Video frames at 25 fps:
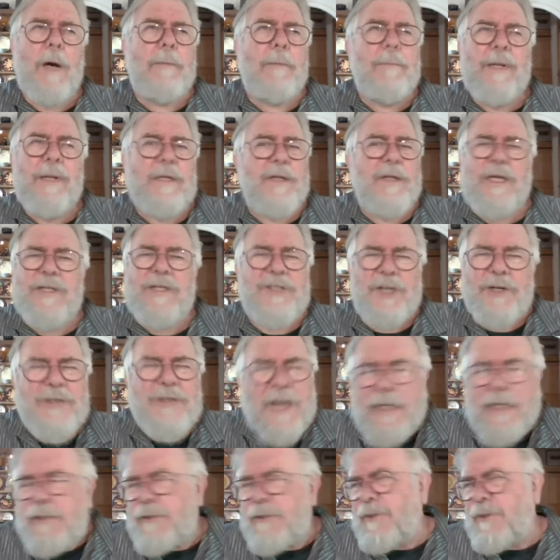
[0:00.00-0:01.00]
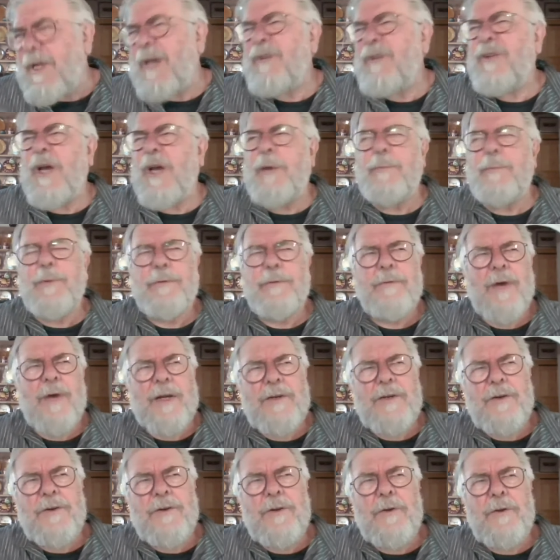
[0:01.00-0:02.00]
building Stonehenge, that type of
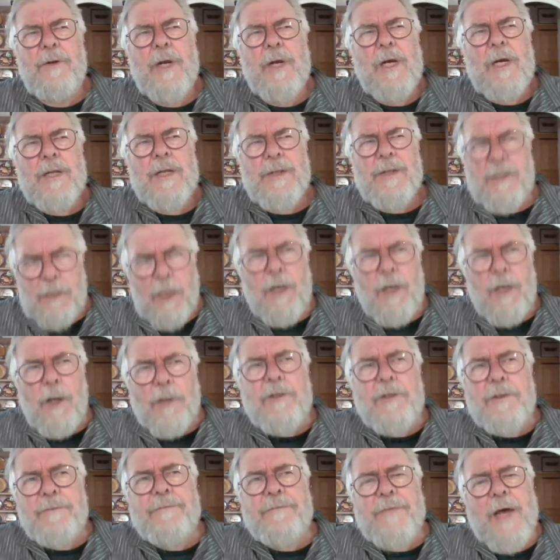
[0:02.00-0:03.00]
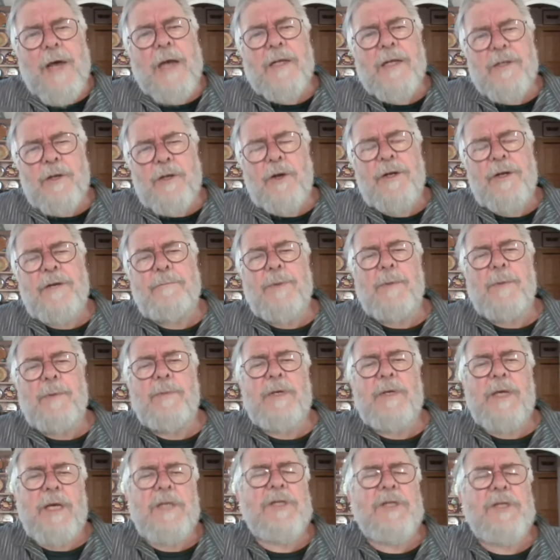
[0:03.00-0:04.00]
attitude. There's a lot of that kind of
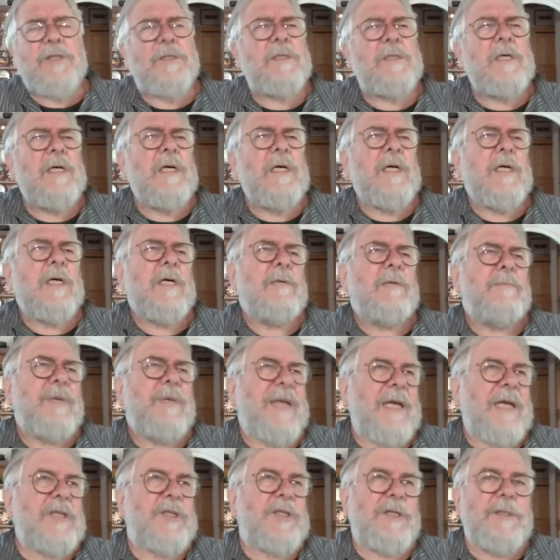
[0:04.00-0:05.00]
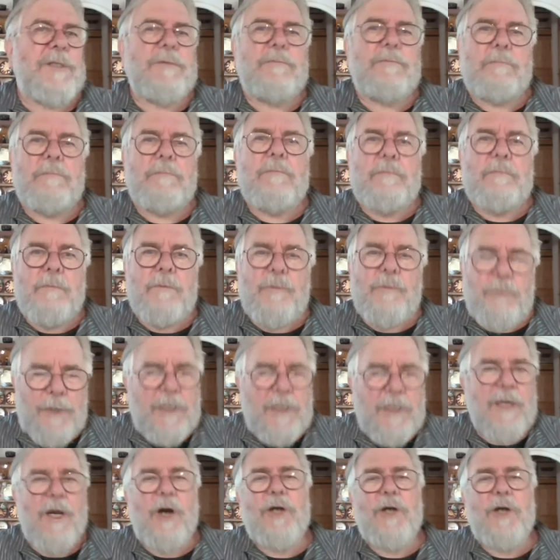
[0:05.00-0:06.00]
publication. But actually,
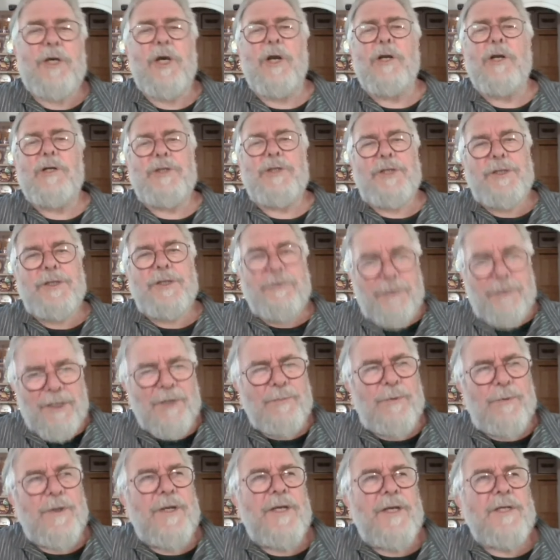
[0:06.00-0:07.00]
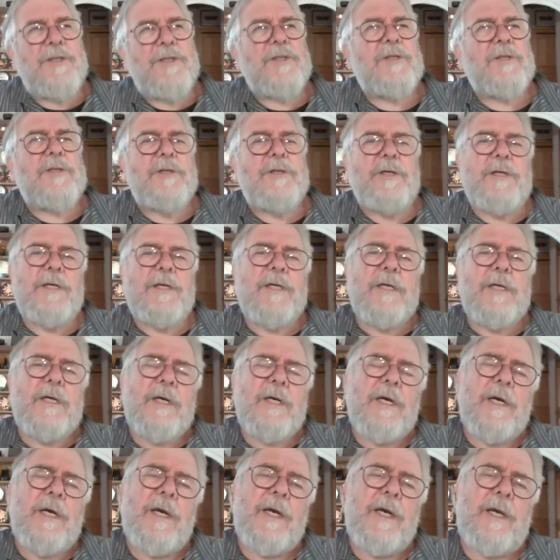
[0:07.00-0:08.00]
real archaeology, real prehistory,
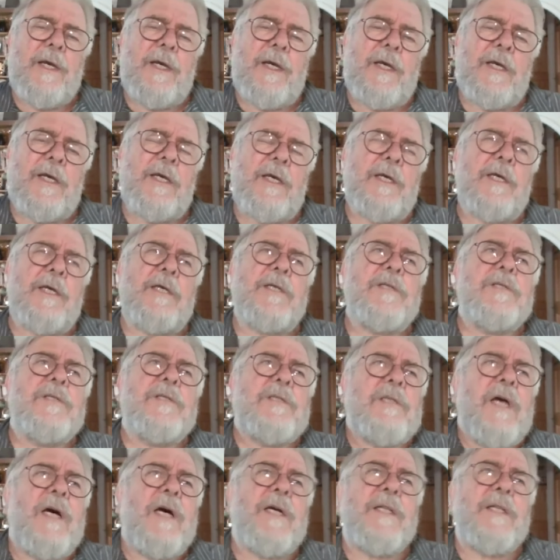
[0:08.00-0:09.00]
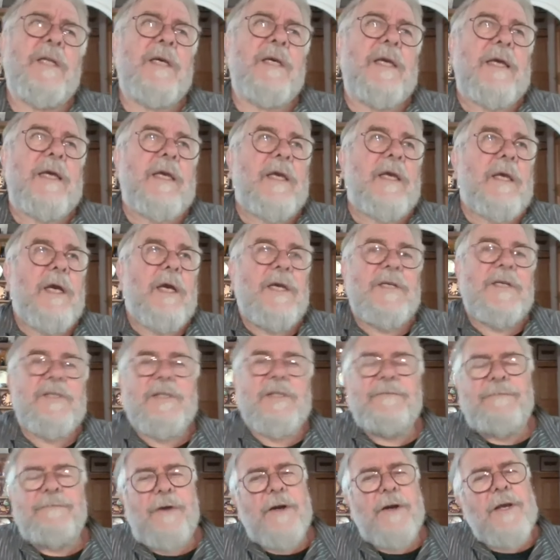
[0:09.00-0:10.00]
is the
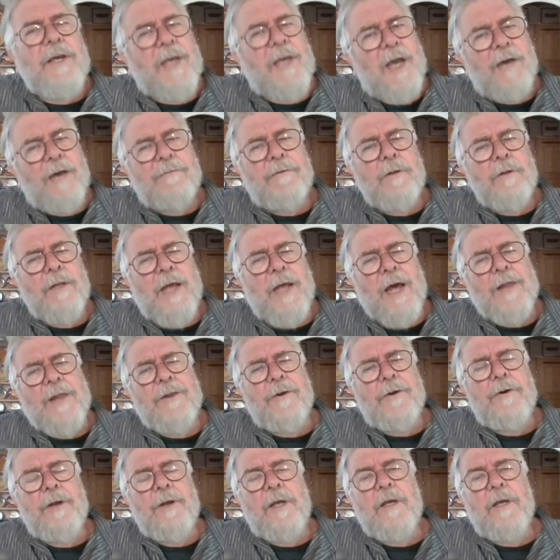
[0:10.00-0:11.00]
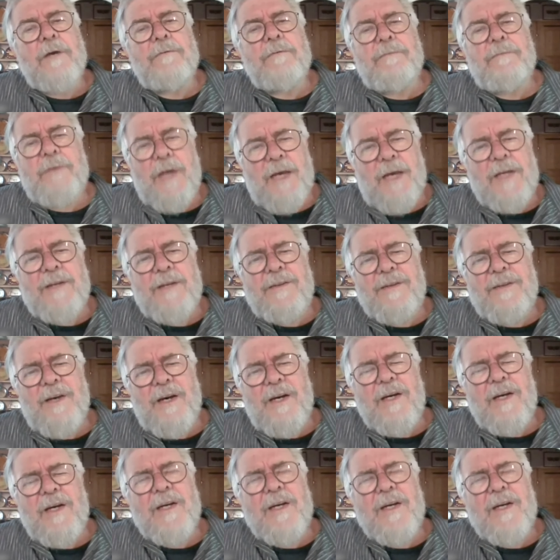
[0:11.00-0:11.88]
very careful gathering of data,